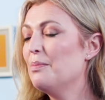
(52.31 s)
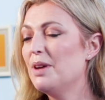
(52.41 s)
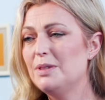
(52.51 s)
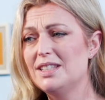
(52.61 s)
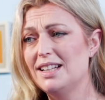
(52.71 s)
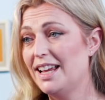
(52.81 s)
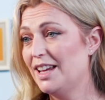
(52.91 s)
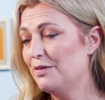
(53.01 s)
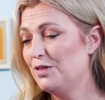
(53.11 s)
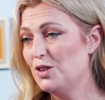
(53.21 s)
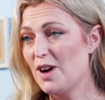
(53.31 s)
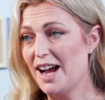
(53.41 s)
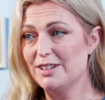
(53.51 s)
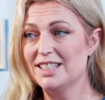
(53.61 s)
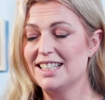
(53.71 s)
maybe delay it a few
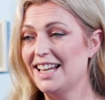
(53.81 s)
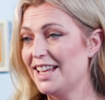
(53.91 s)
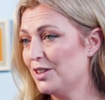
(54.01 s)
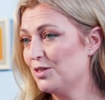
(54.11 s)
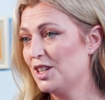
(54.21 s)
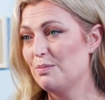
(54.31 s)
hours and let those